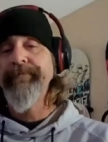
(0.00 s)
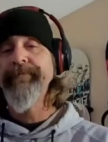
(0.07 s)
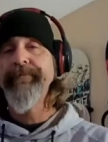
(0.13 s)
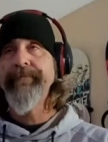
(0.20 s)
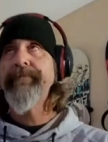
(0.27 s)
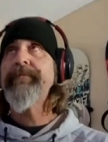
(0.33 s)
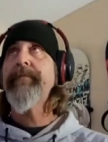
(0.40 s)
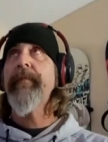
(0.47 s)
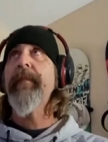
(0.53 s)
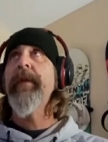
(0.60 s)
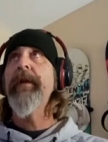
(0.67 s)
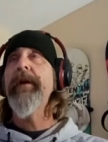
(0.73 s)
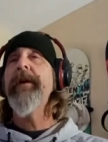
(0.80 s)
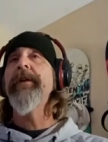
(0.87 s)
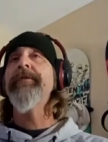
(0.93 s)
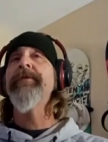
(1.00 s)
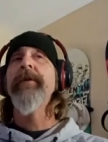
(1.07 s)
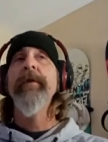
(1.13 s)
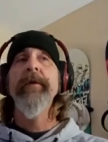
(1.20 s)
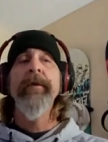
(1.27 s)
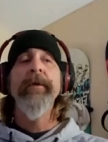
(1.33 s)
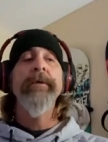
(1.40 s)
So it
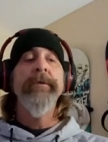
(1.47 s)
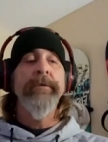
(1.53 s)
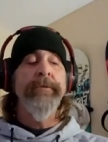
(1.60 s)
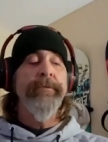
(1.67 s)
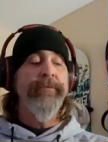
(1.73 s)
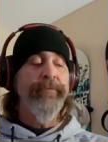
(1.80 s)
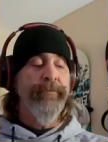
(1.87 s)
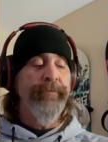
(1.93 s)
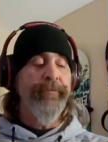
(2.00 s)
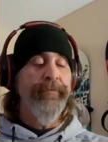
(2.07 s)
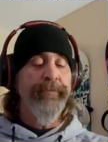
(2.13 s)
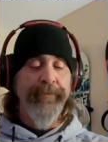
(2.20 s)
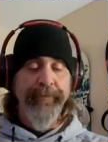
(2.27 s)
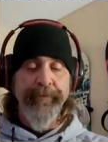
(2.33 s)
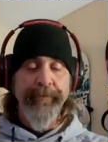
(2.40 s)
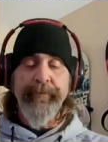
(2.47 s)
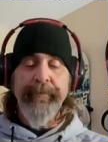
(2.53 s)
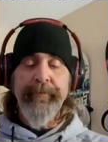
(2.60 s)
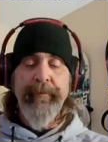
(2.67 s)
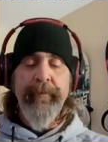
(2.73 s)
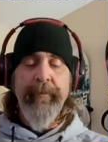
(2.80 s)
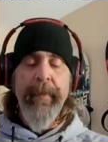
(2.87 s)
is. Go ahead. Sorry, you're
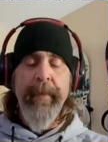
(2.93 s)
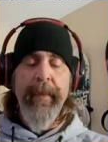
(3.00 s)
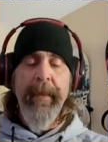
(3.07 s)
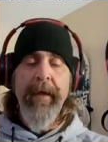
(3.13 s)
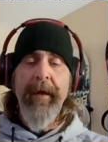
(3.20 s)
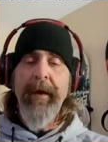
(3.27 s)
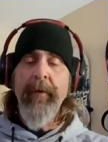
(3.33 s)
gonna say something.